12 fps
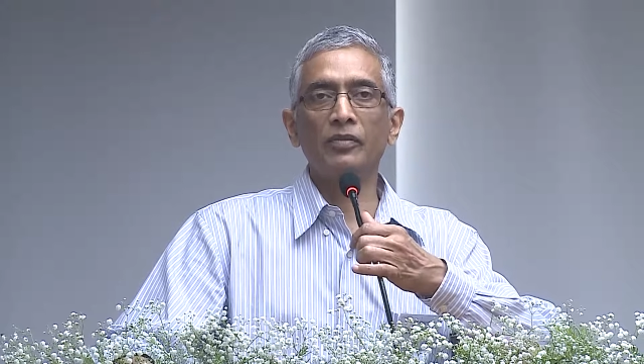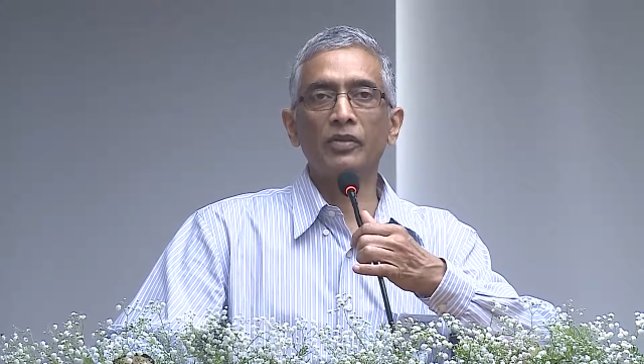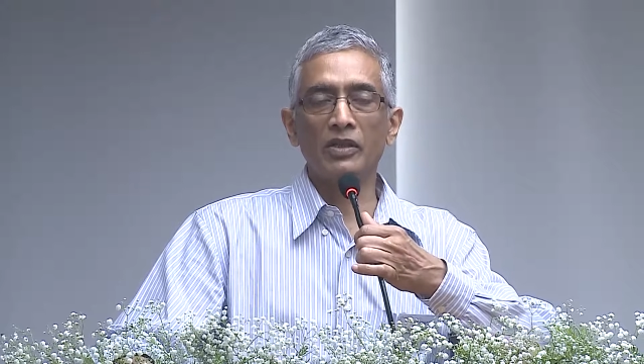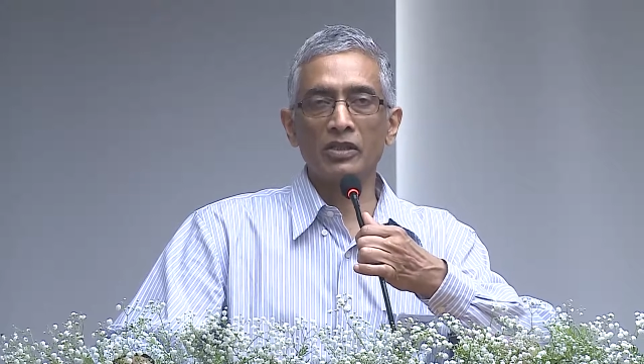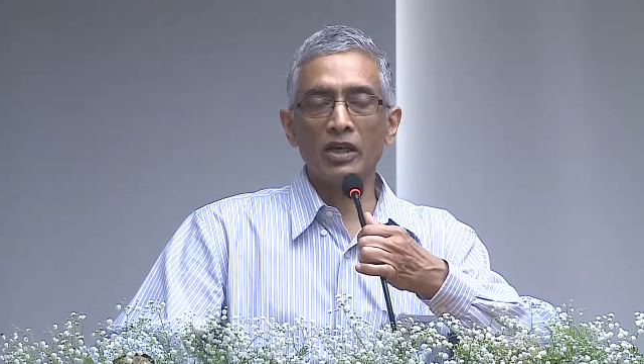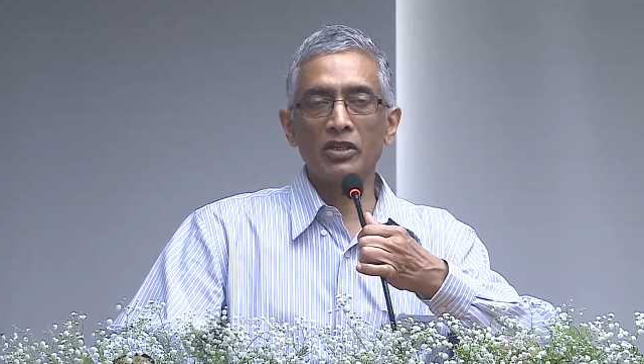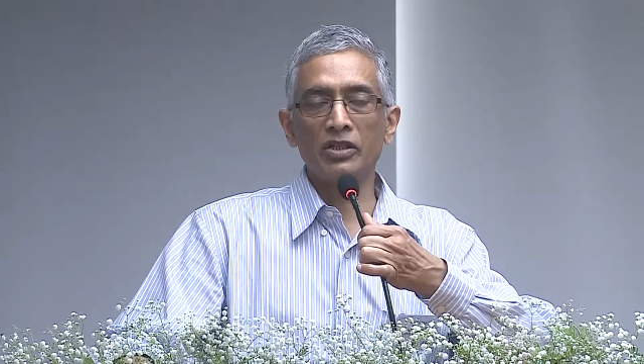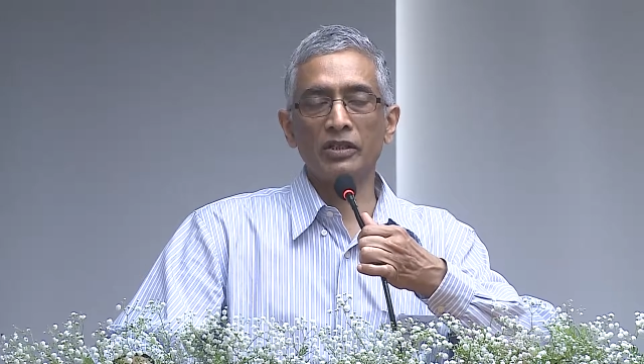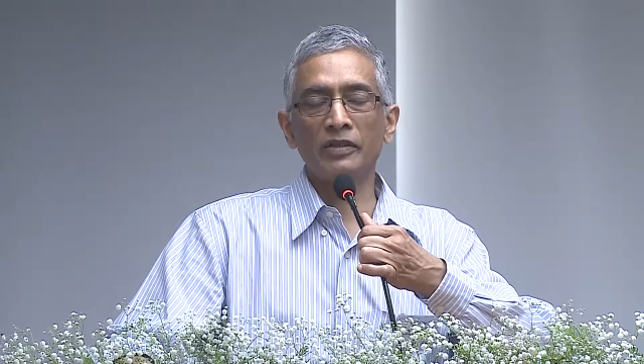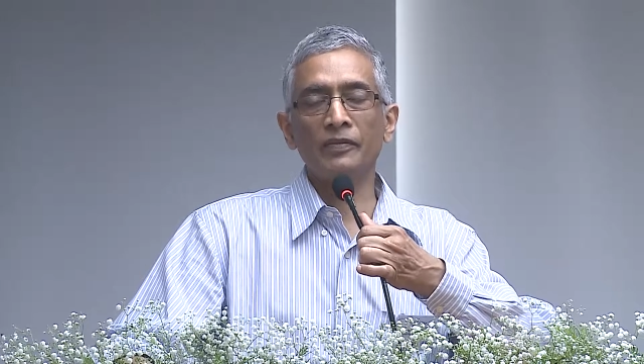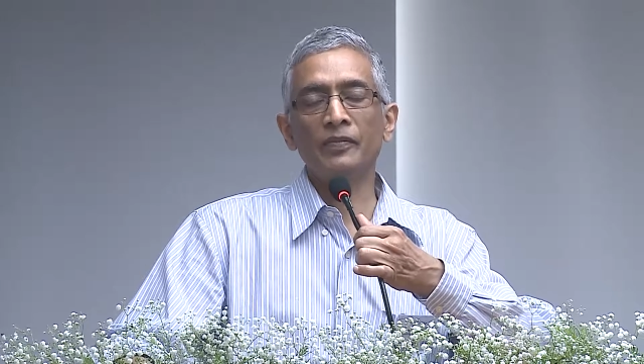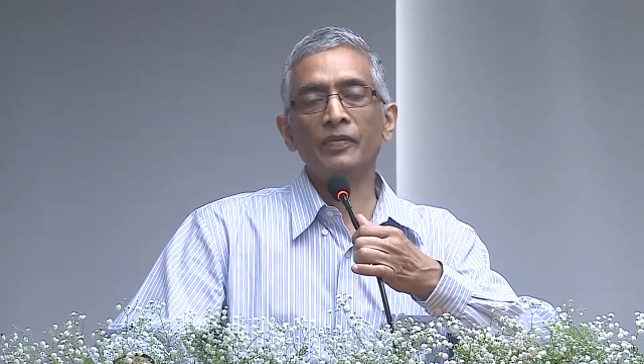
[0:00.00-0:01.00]

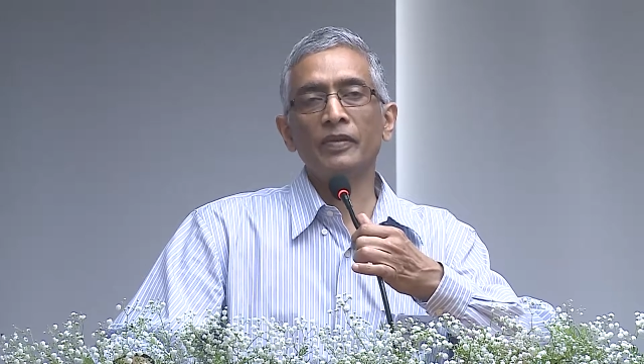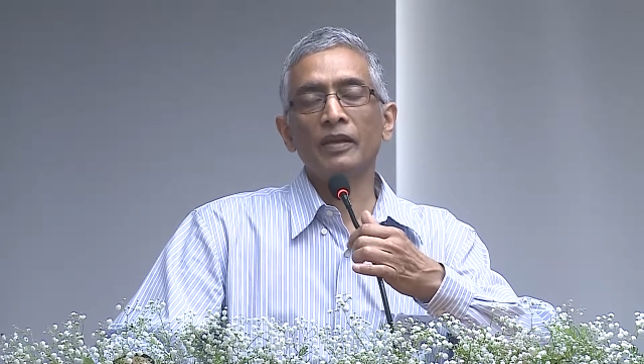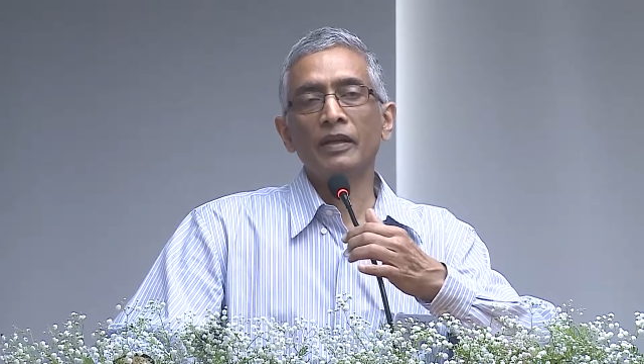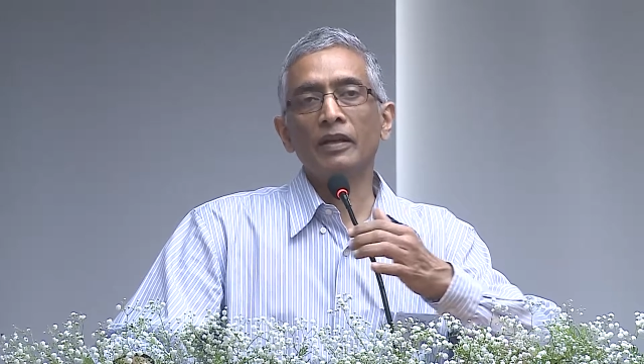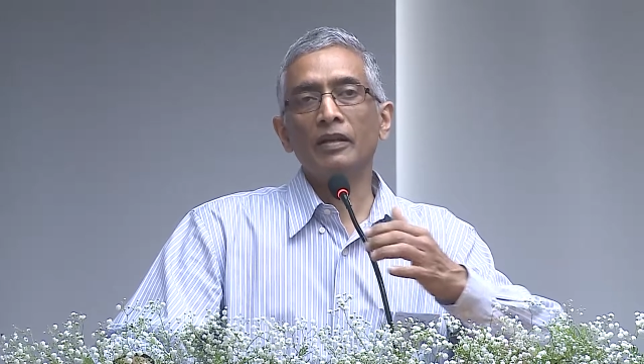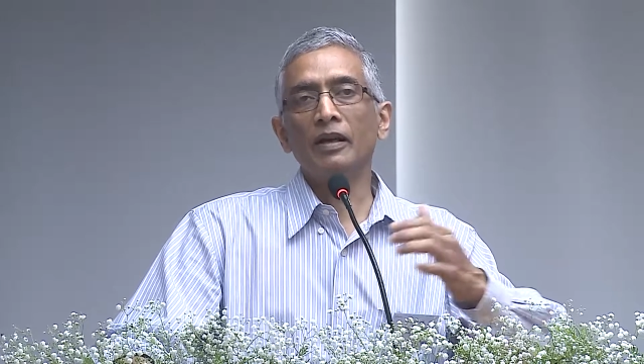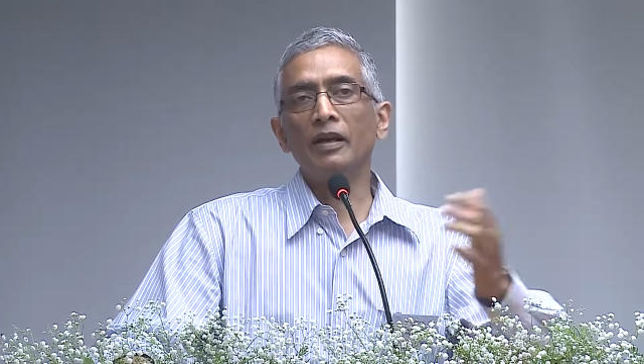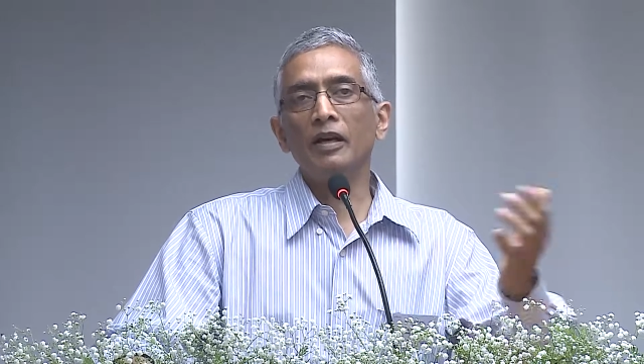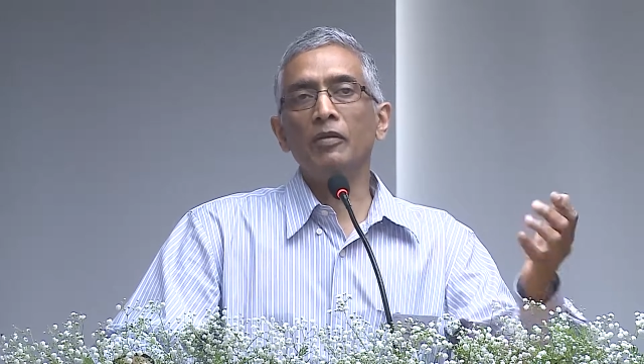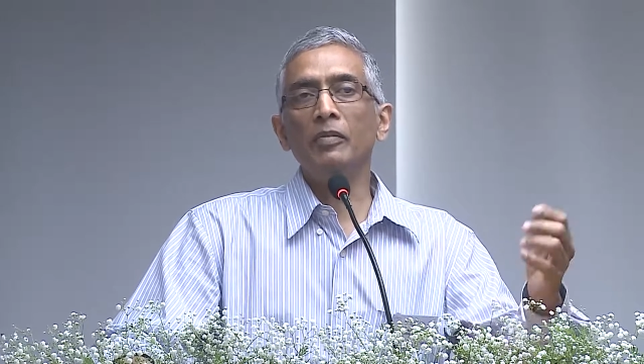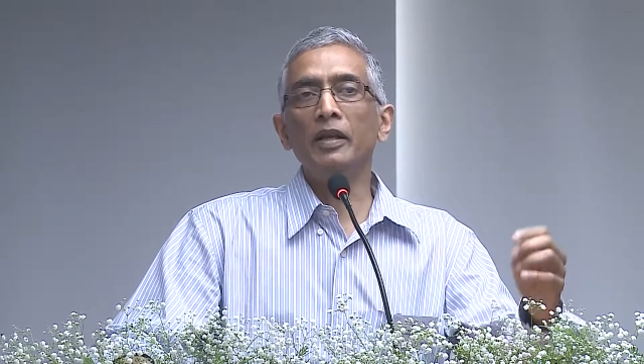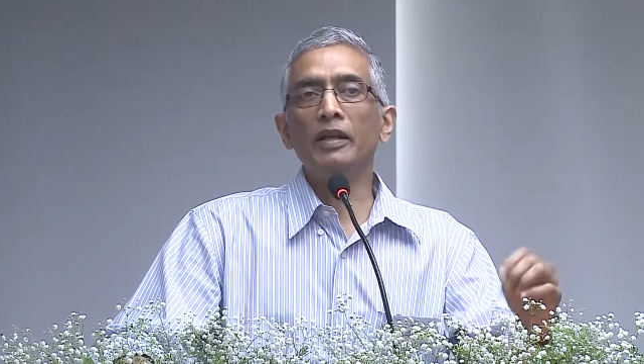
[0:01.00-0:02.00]
discussion,
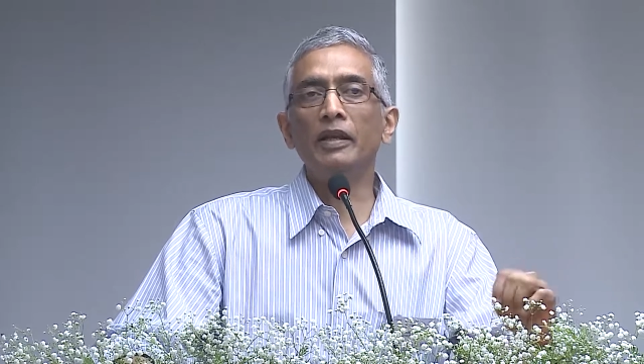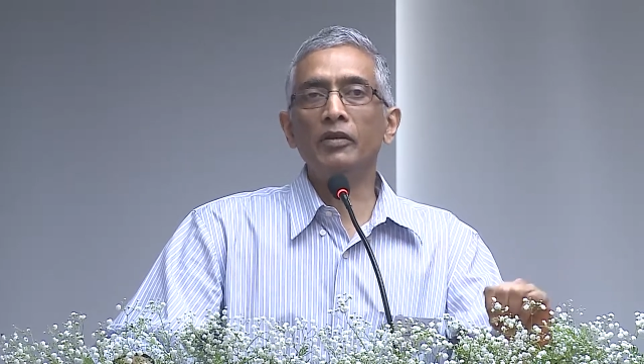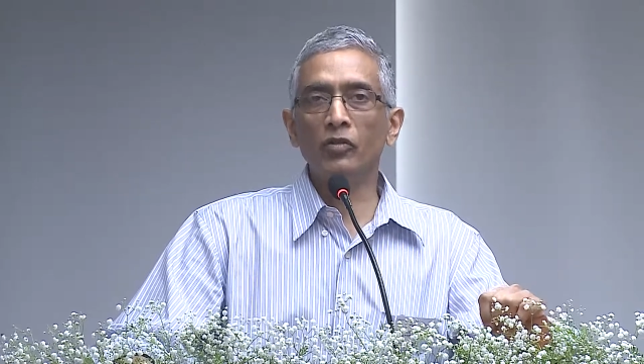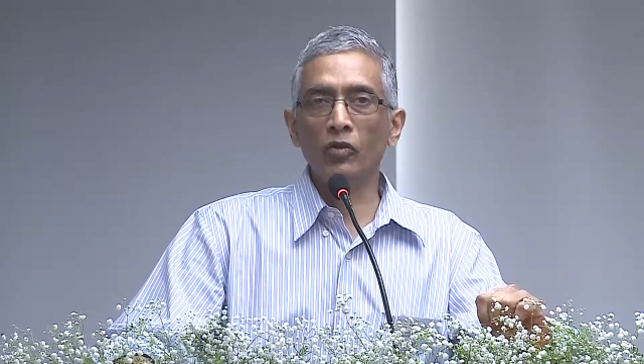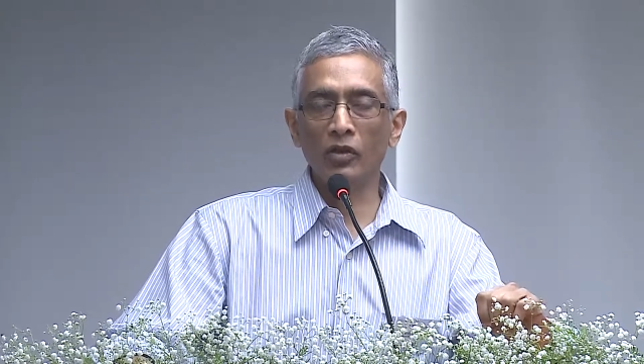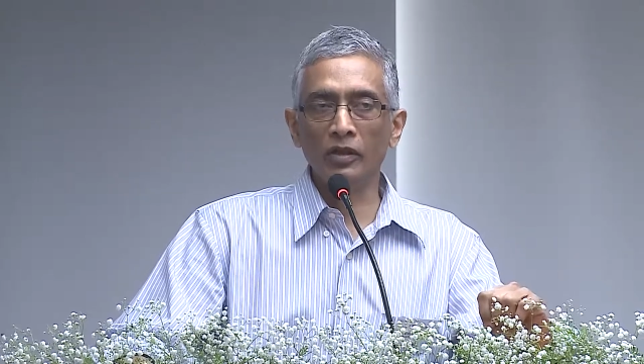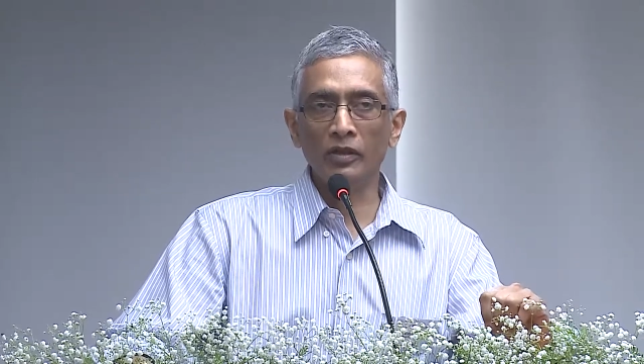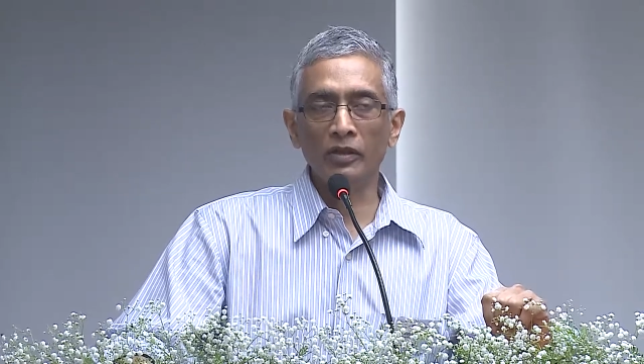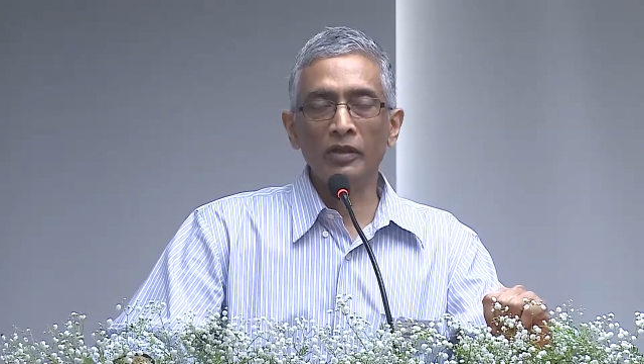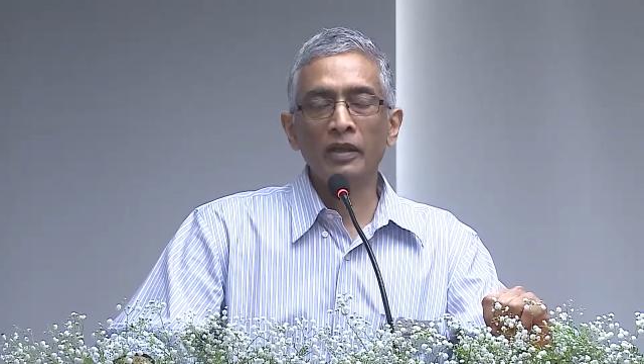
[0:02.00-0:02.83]
urban and rural,